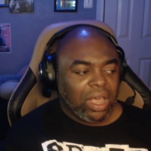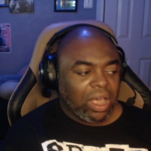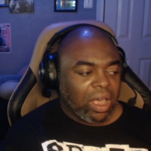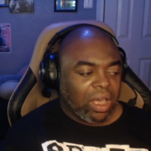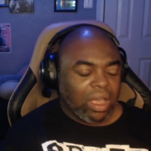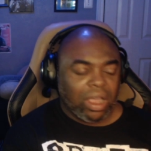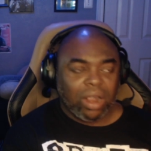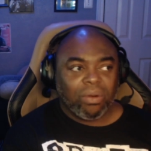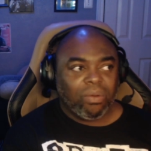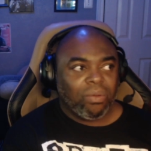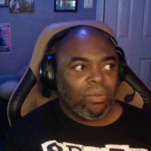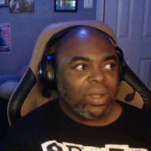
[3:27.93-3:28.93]
our
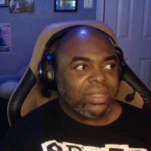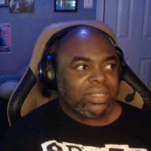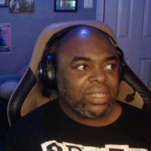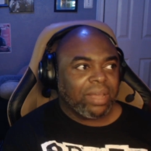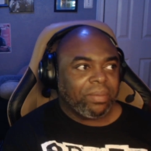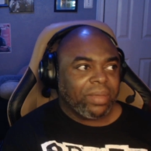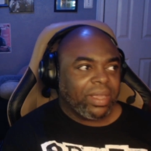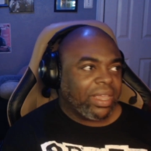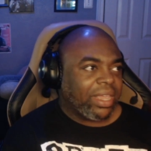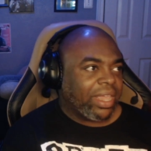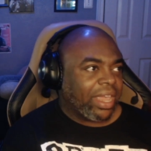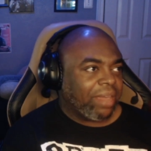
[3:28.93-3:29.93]
What's Up in
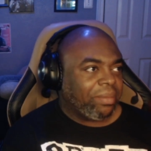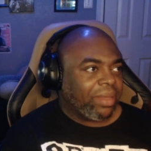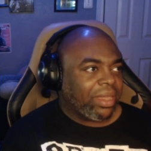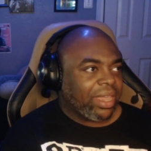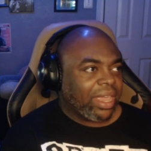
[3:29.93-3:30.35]
Gaming